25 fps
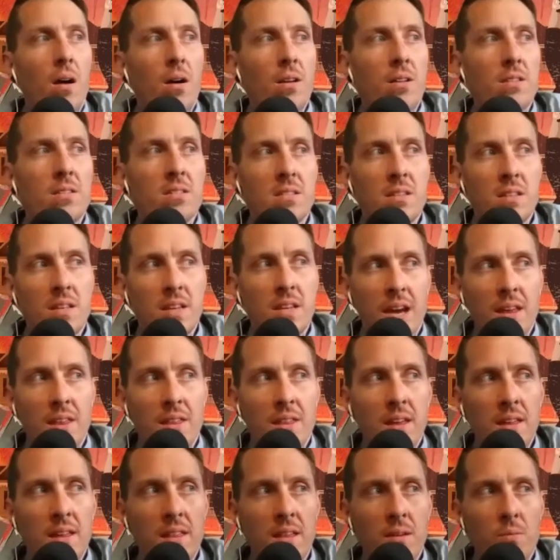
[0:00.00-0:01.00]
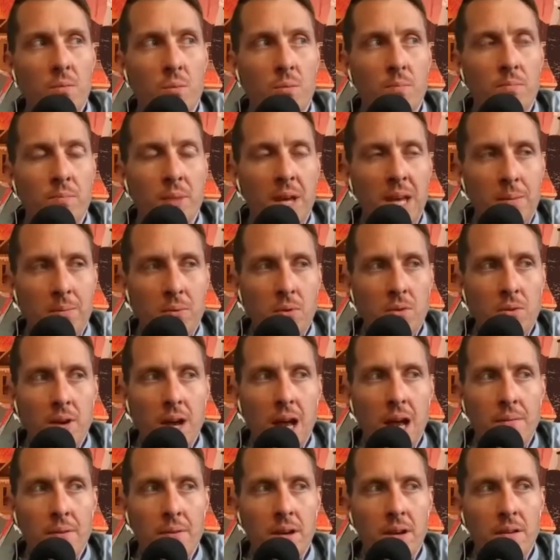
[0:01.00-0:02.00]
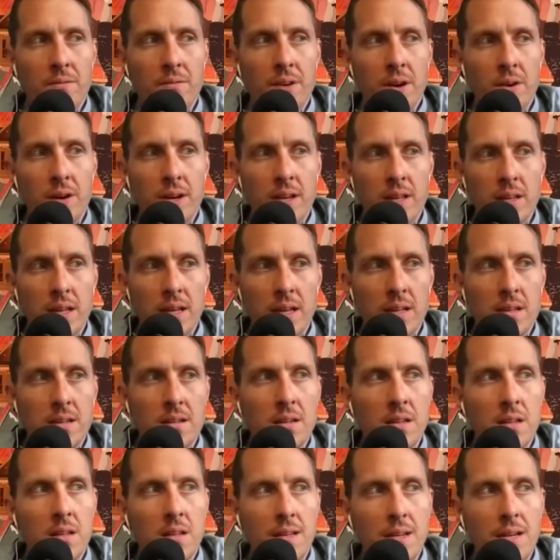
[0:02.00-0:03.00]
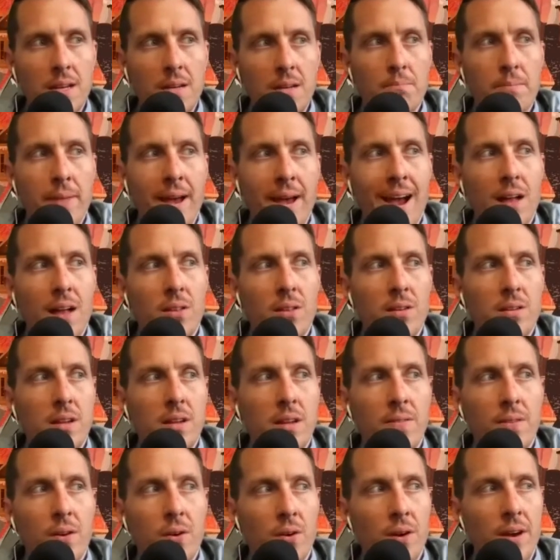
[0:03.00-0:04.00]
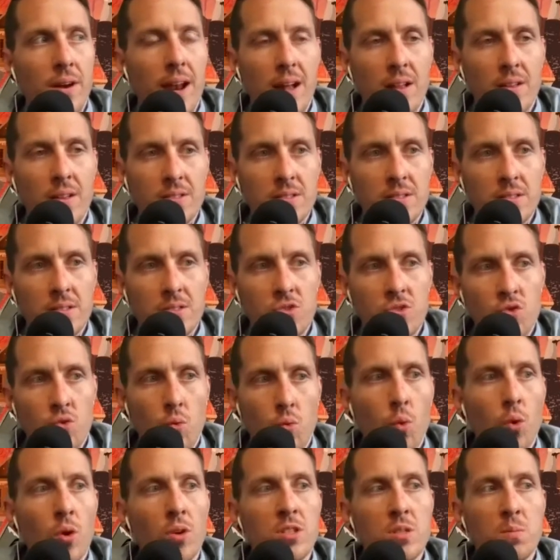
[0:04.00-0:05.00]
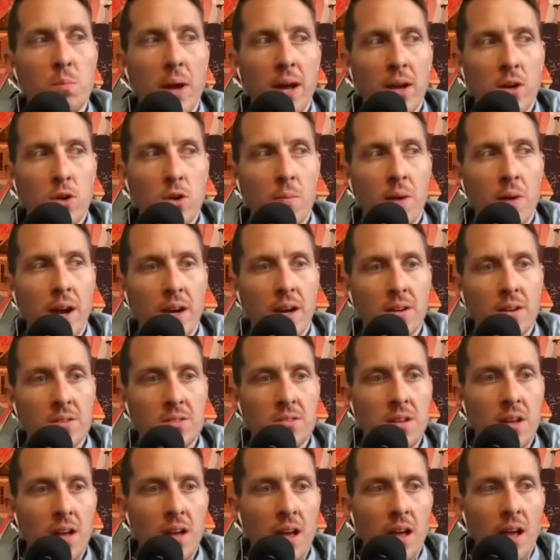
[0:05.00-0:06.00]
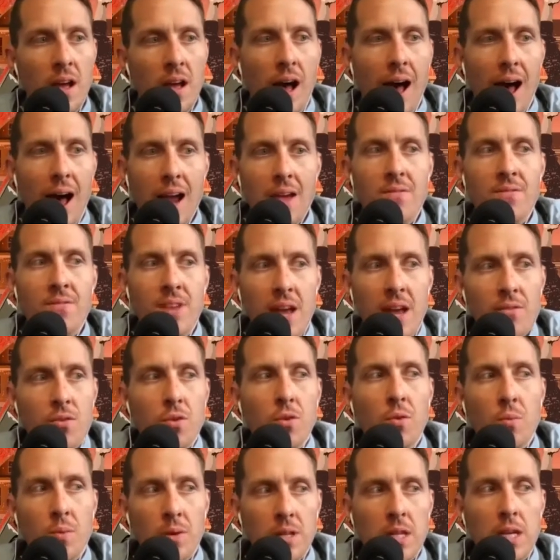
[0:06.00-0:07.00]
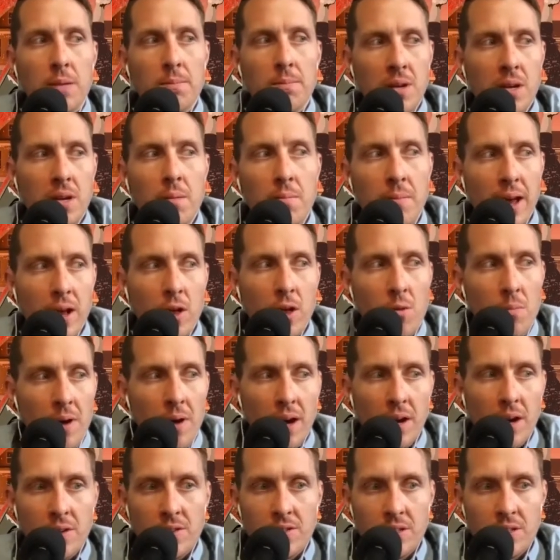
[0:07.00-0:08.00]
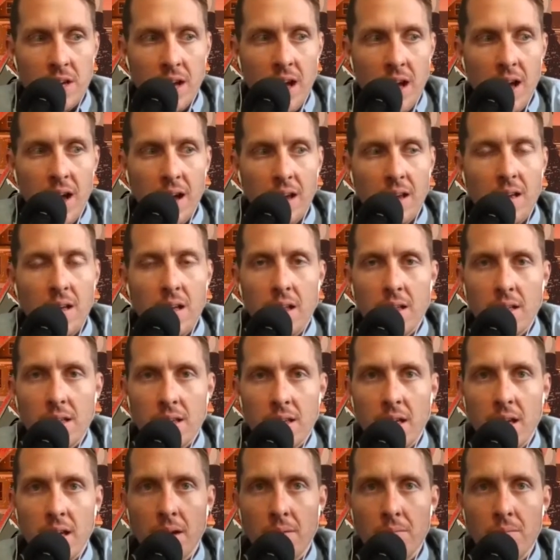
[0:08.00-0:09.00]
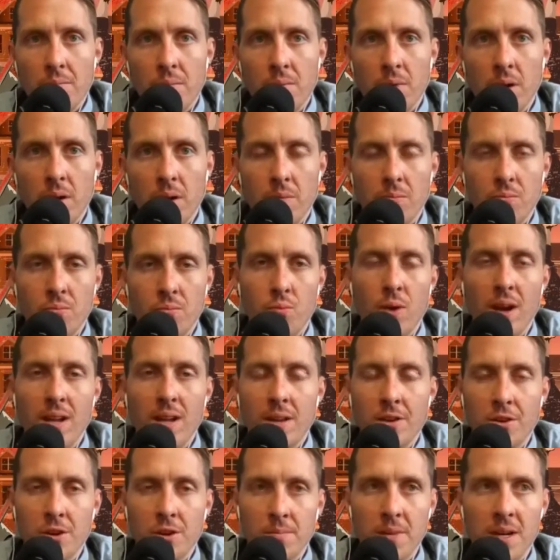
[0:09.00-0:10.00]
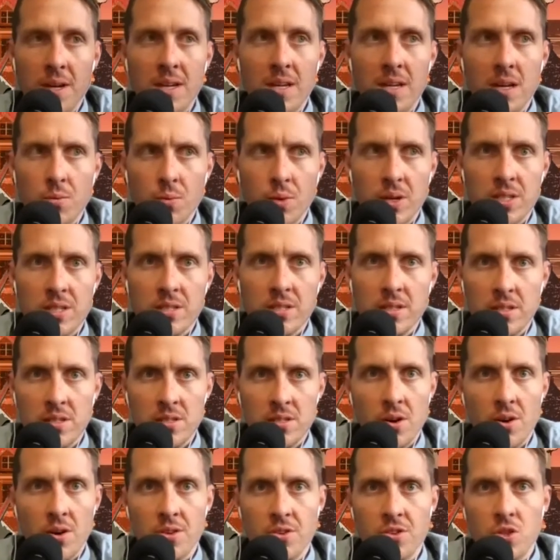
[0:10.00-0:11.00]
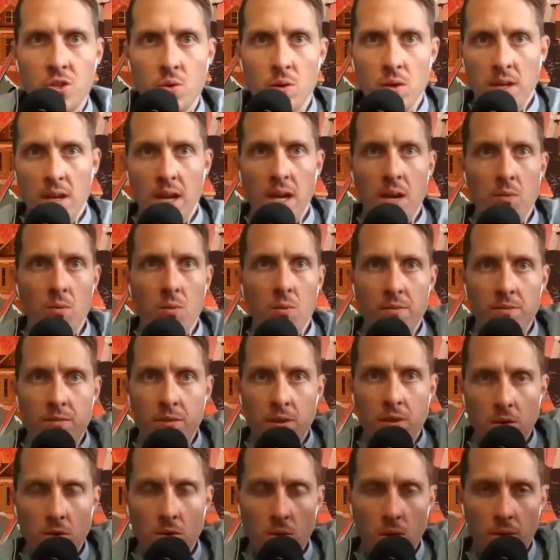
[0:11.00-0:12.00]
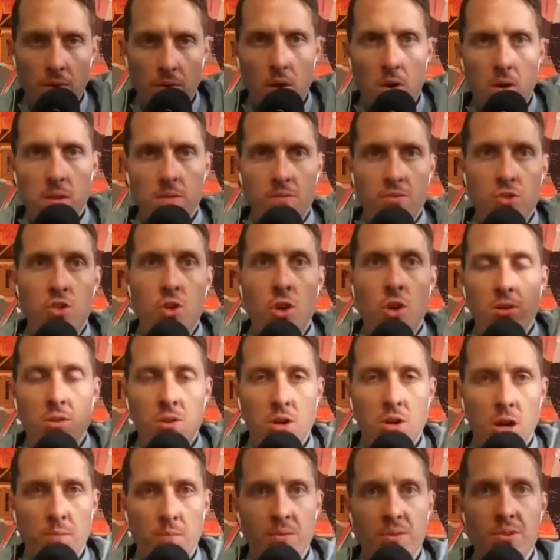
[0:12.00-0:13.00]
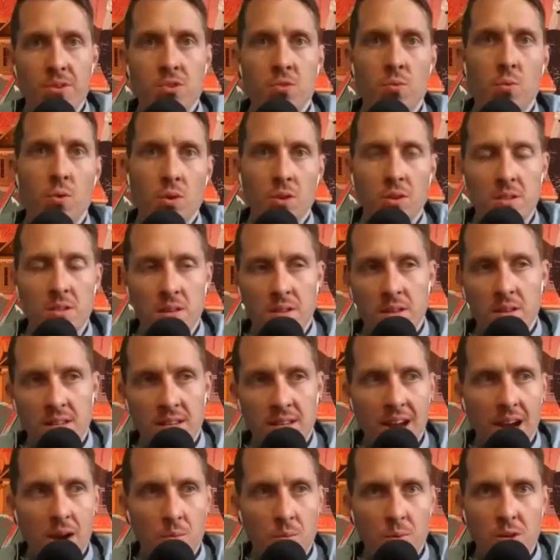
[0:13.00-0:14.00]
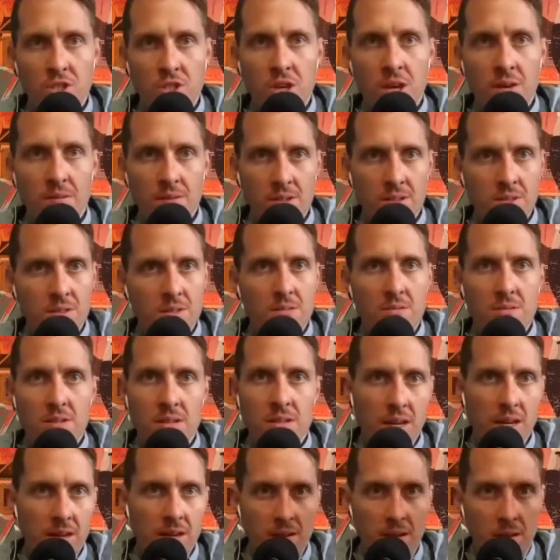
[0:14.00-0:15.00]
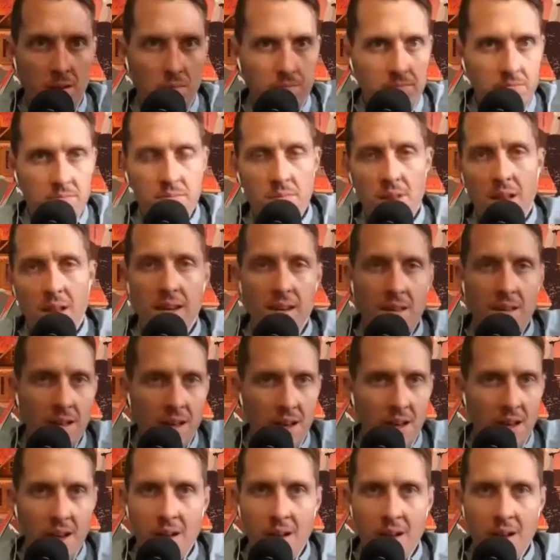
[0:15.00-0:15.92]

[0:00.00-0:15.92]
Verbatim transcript: honestly, I think that people are having a very like clean palette in their analysis towards Michael Myers. I've never really been a Michael Myers guy. Like Red Letter Media recently started doing a review of all of John Carpenter's works. And this guy, Rich Evans, was like, nope, like